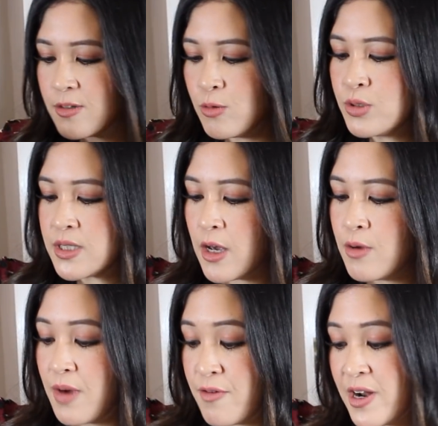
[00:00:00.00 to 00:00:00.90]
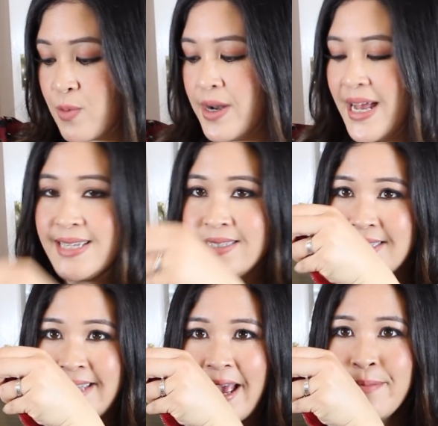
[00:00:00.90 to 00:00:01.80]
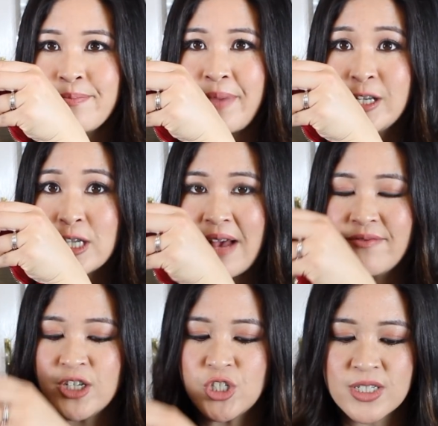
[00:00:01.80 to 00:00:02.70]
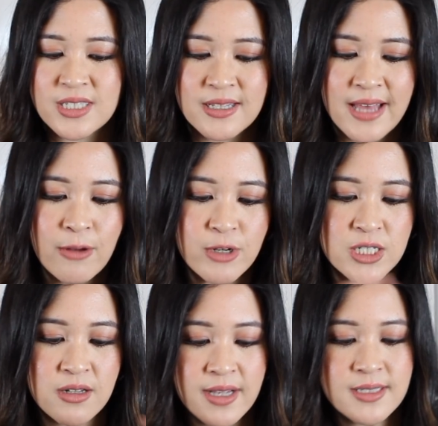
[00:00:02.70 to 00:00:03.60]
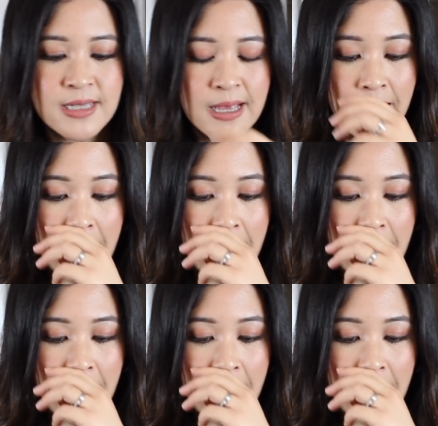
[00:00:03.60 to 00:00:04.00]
Also, my red one has the same beige canvas just in there, which is nice